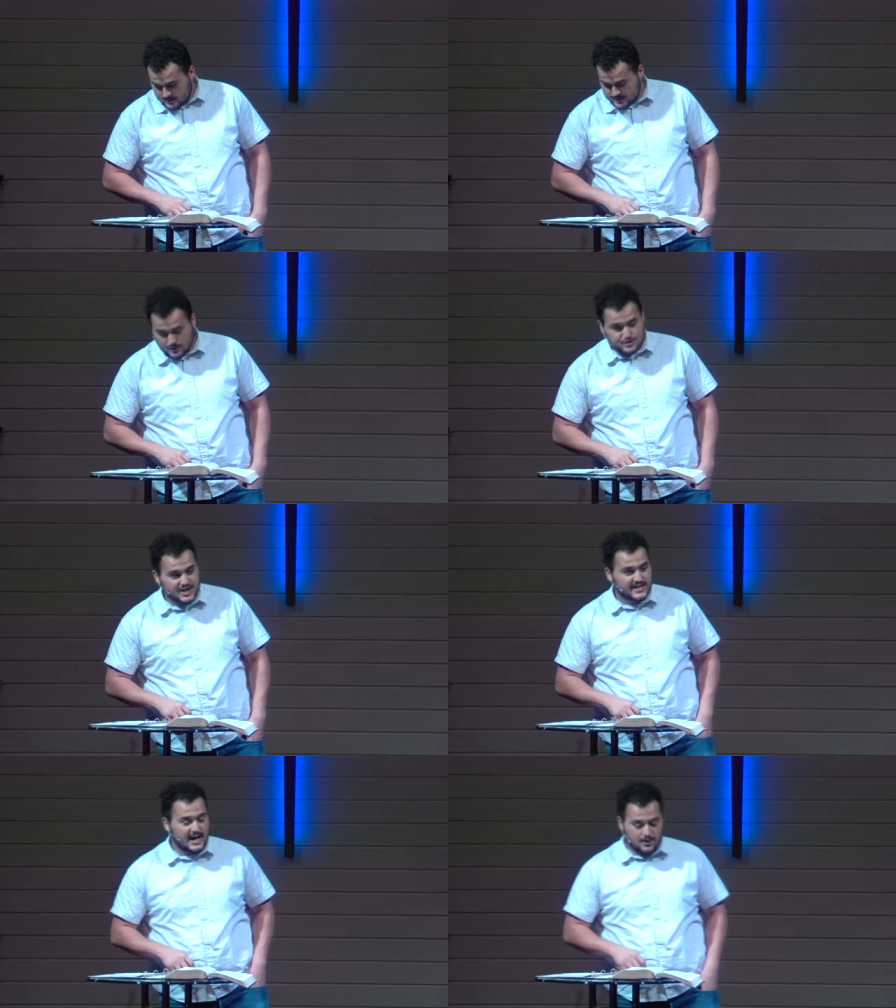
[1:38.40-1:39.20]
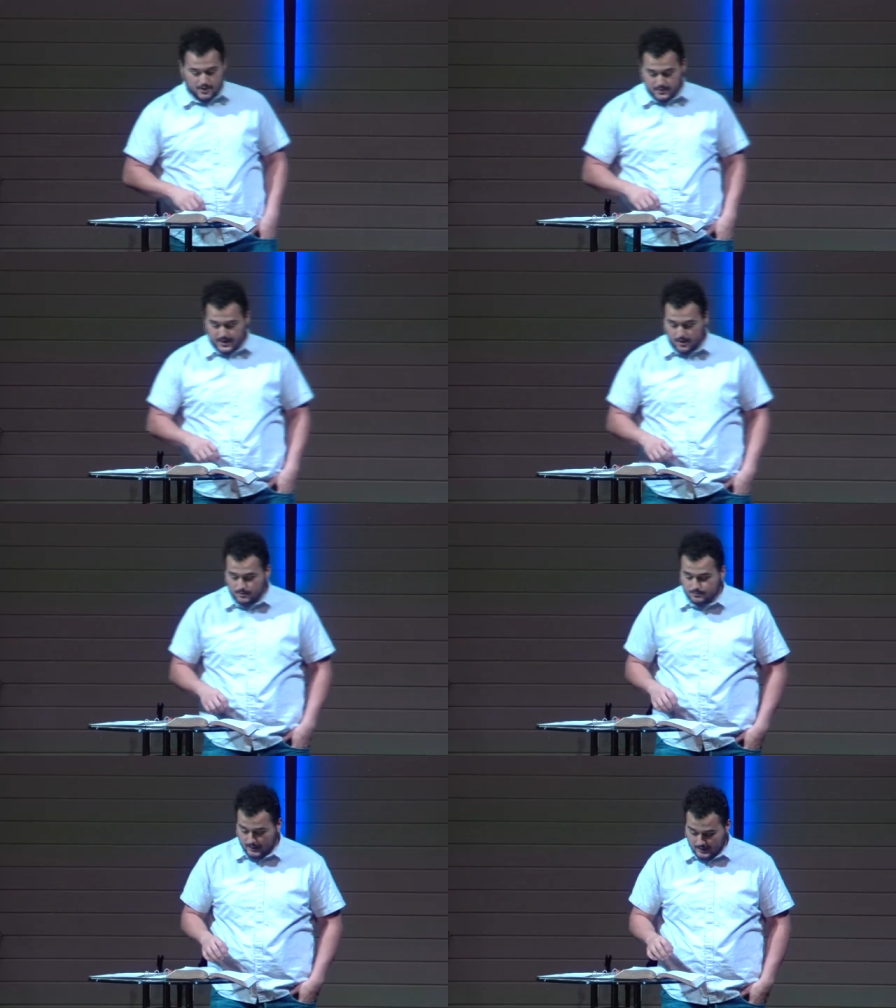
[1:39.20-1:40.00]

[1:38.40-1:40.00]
So don't check out. Here we go.